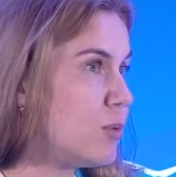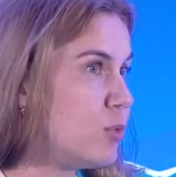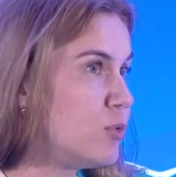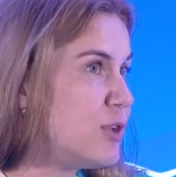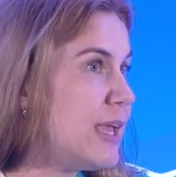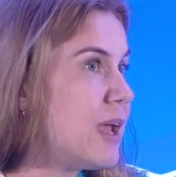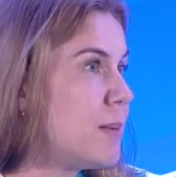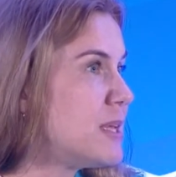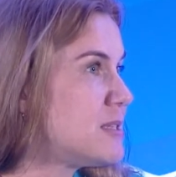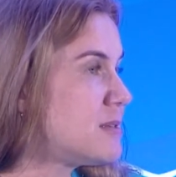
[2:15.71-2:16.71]
whose
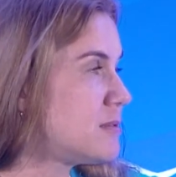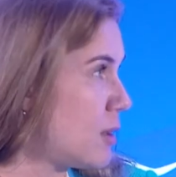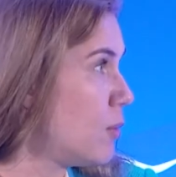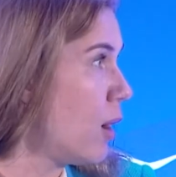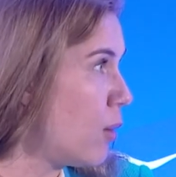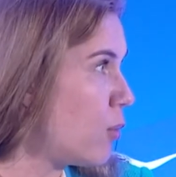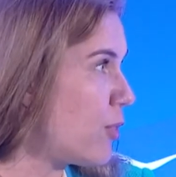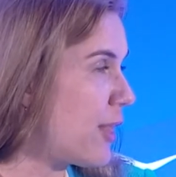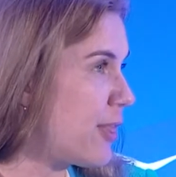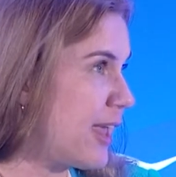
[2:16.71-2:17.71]
income is so low that they